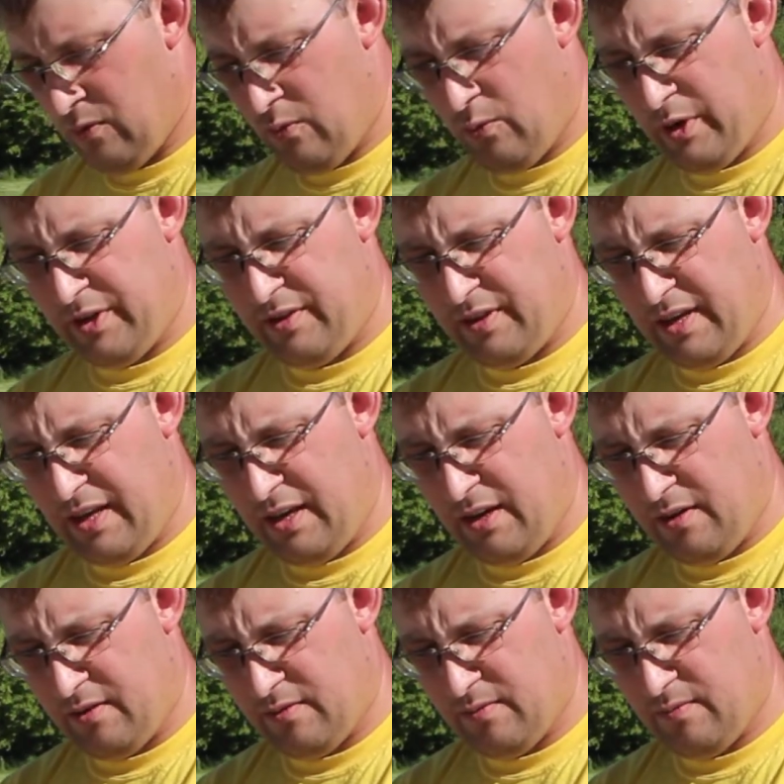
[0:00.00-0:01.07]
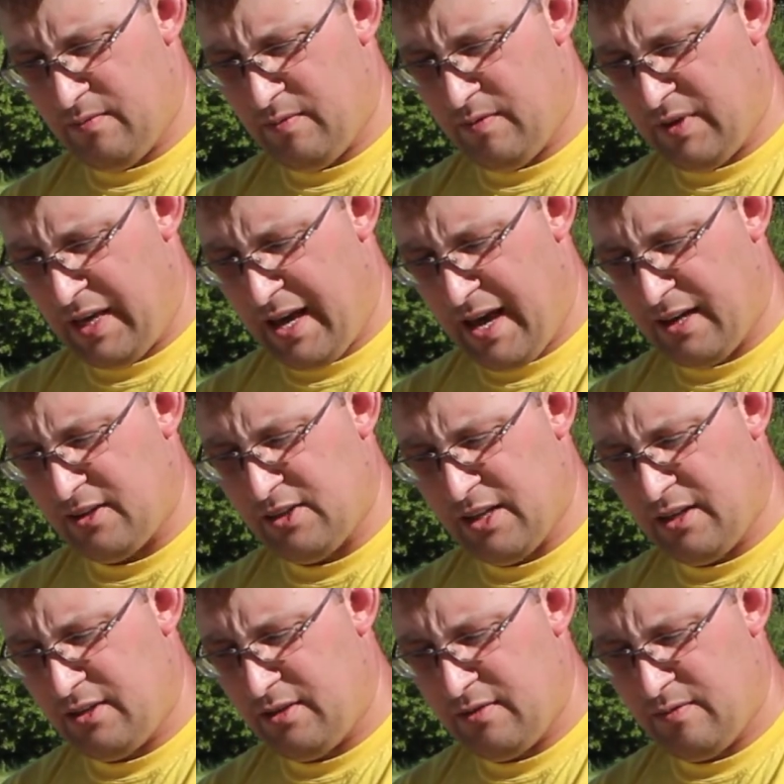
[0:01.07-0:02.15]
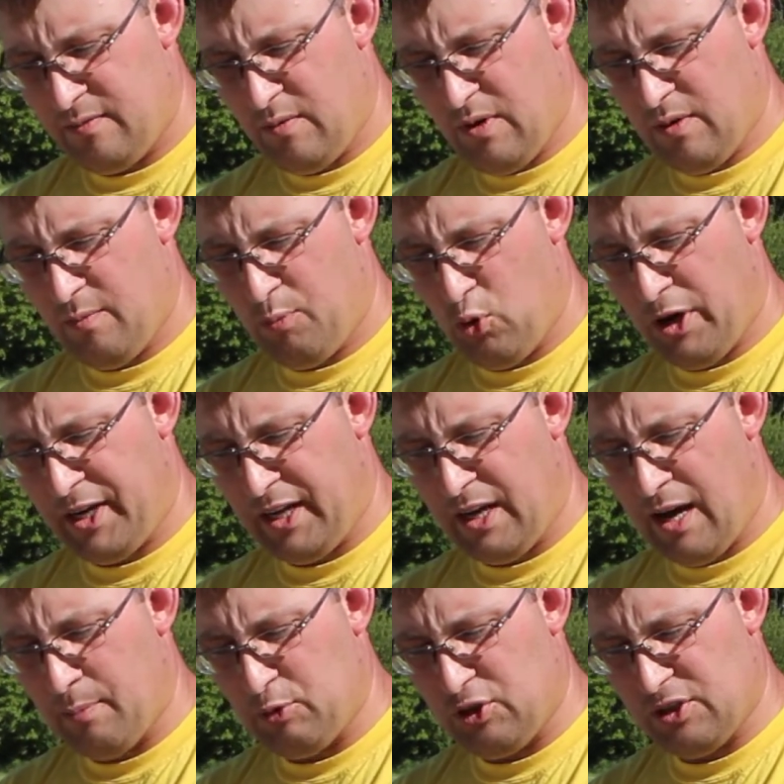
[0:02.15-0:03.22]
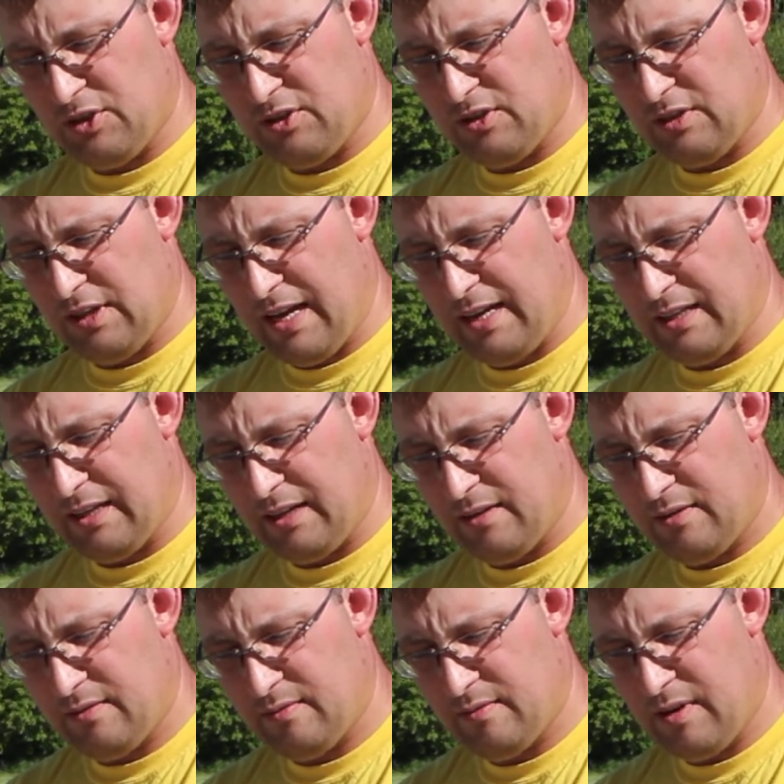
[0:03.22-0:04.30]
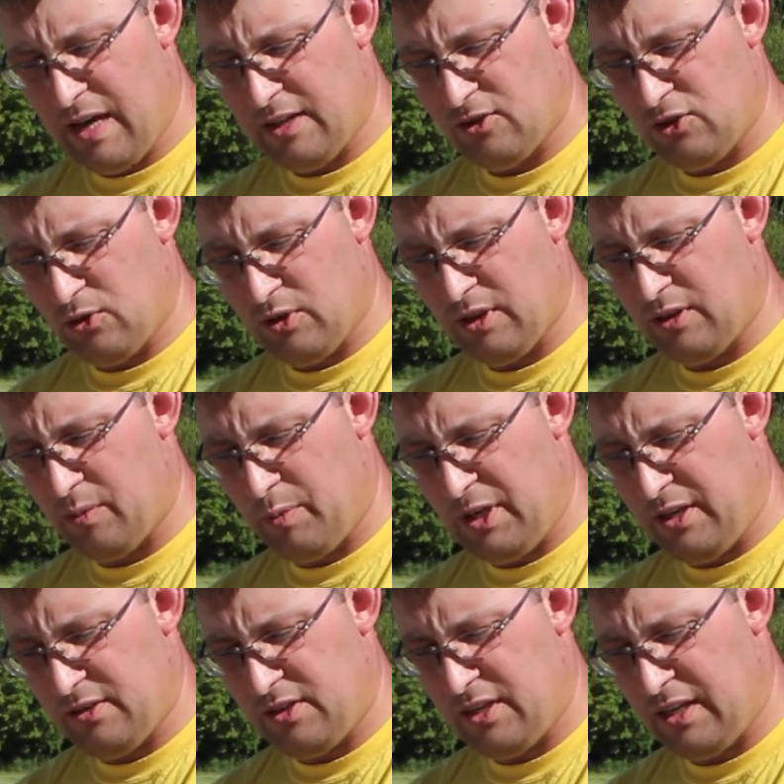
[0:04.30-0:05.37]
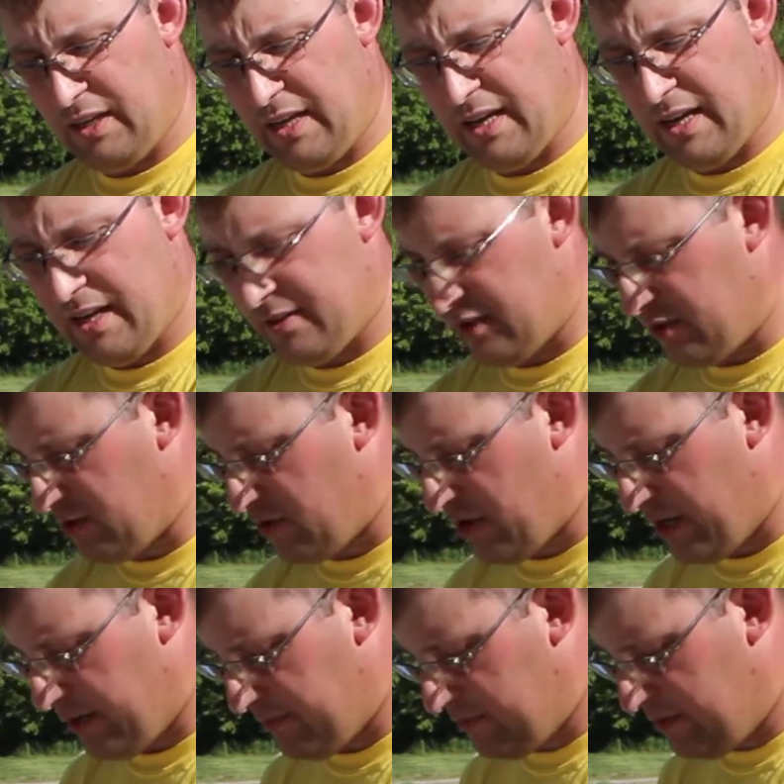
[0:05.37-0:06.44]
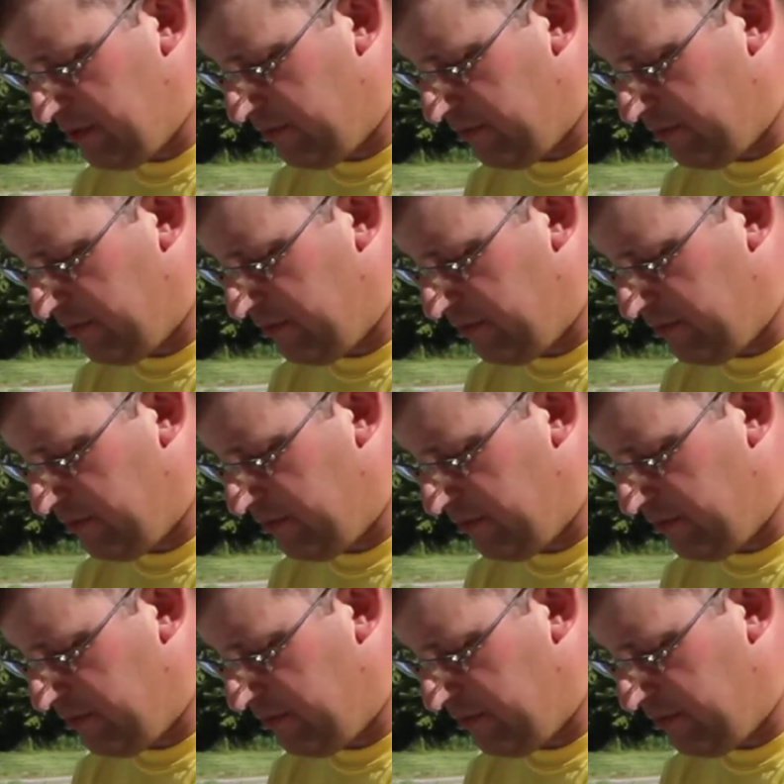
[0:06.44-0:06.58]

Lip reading: with the exit pointing up just slightly, and so that the bees can get at the screen to